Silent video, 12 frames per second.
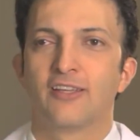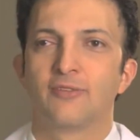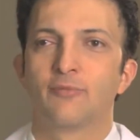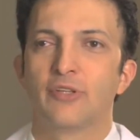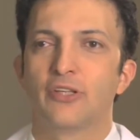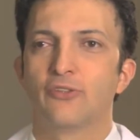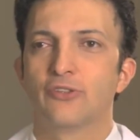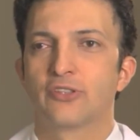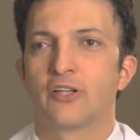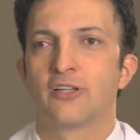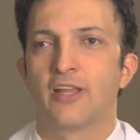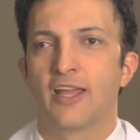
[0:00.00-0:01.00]
can be
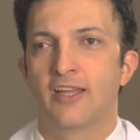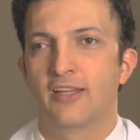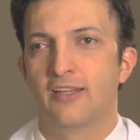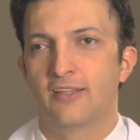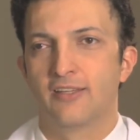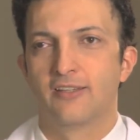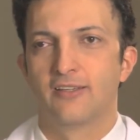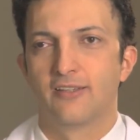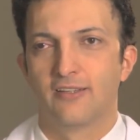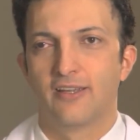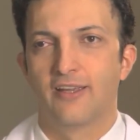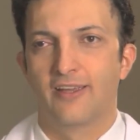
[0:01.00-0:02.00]
used on
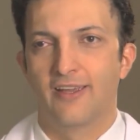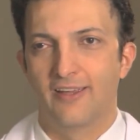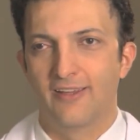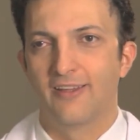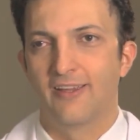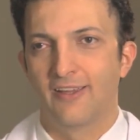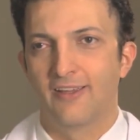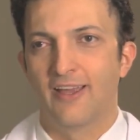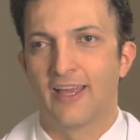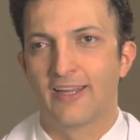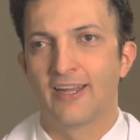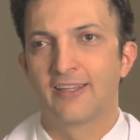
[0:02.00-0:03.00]

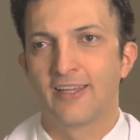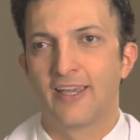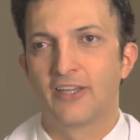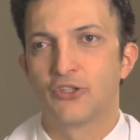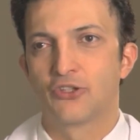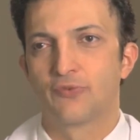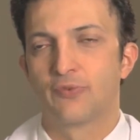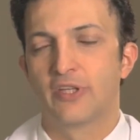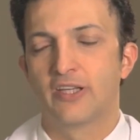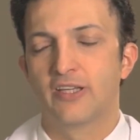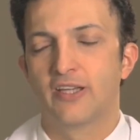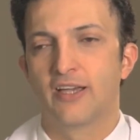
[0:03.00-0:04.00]
at any age.
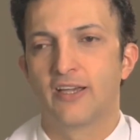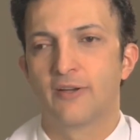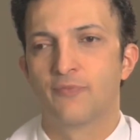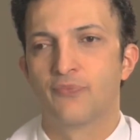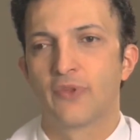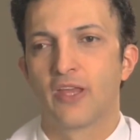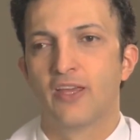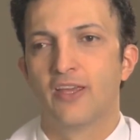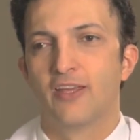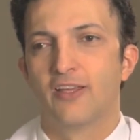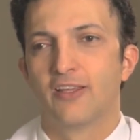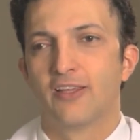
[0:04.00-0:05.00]
The
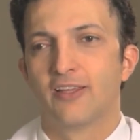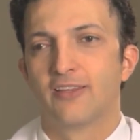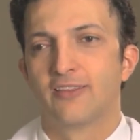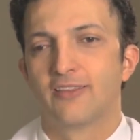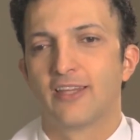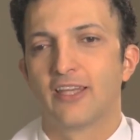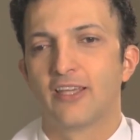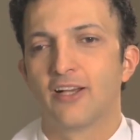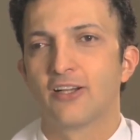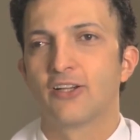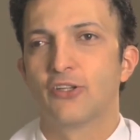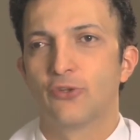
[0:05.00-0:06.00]

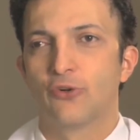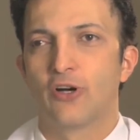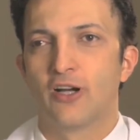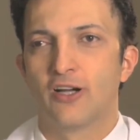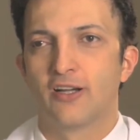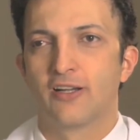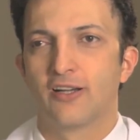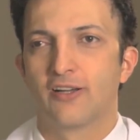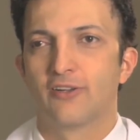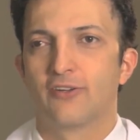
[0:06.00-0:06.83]
younger you are